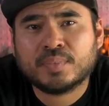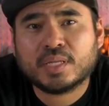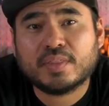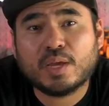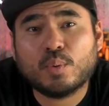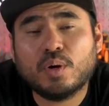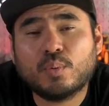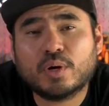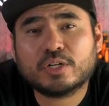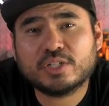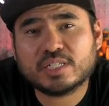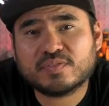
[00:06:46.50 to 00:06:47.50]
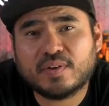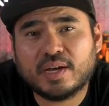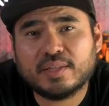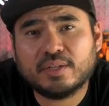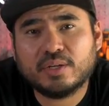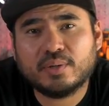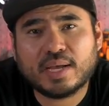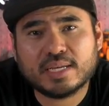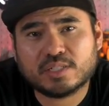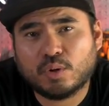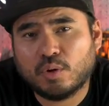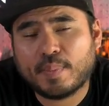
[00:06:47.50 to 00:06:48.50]
They will work just fine though,
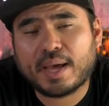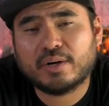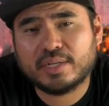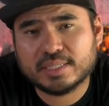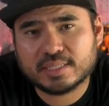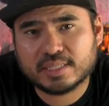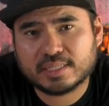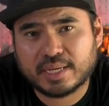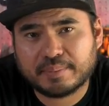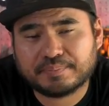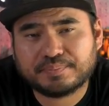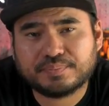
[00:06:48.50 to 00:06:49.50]
as the whole pattern is the same.